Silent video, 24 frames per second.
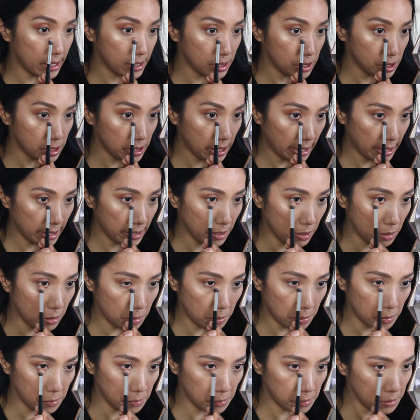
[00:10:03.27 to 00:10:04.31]
shade
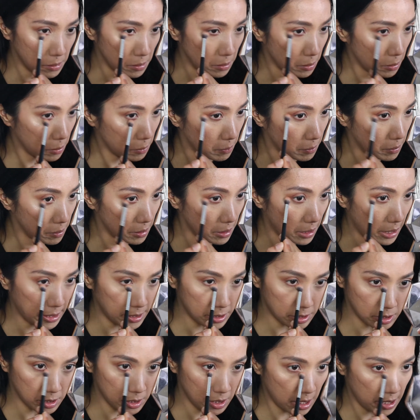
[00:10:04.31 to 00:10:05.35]
on the lower
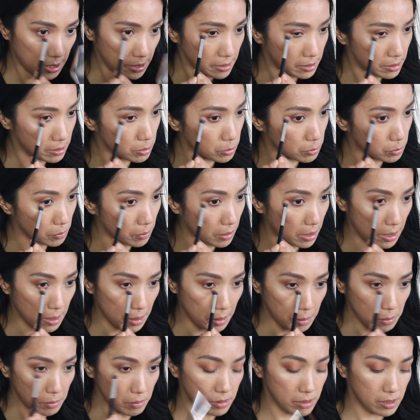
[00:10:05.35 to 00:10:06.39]
lash line as
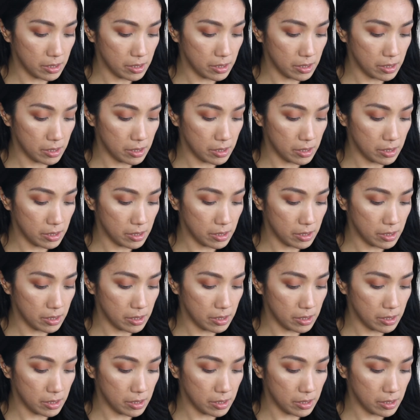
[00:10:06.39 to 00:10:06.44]
well.